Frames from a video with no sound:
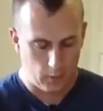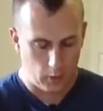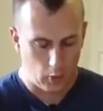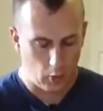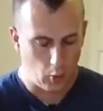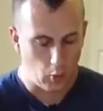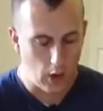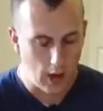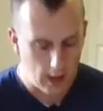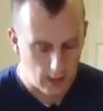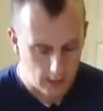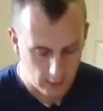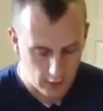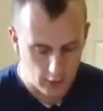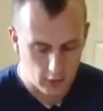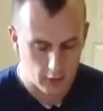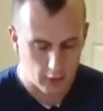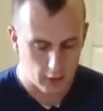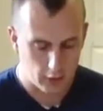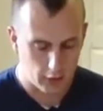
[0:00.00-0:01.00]
while
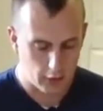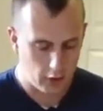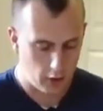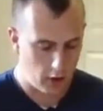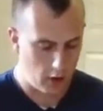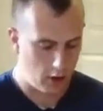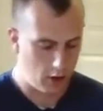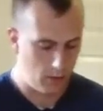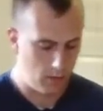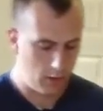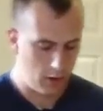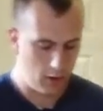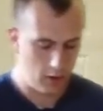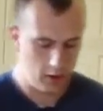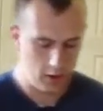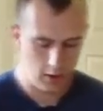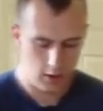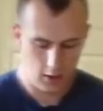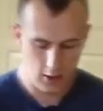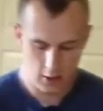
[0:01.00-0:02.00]
you're cooking your
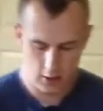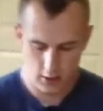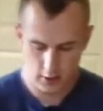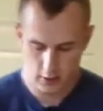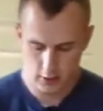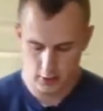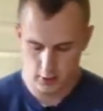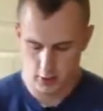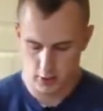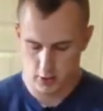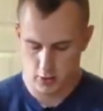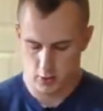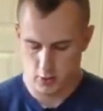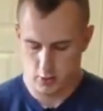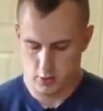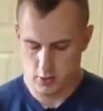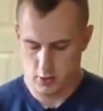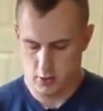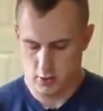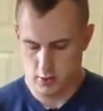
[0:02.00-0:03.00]
bird.
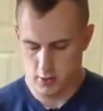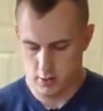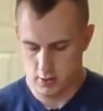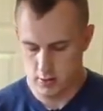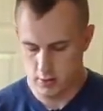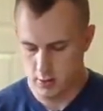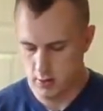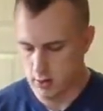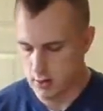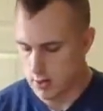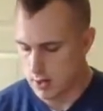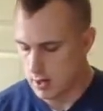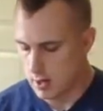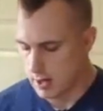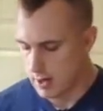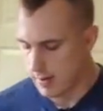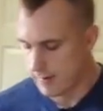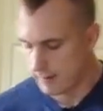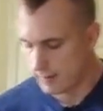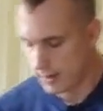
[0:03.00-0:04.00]
So
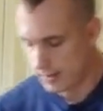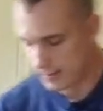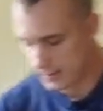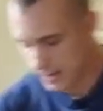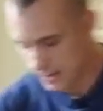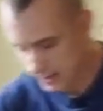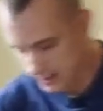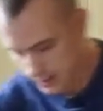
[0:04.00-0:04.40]
I've got that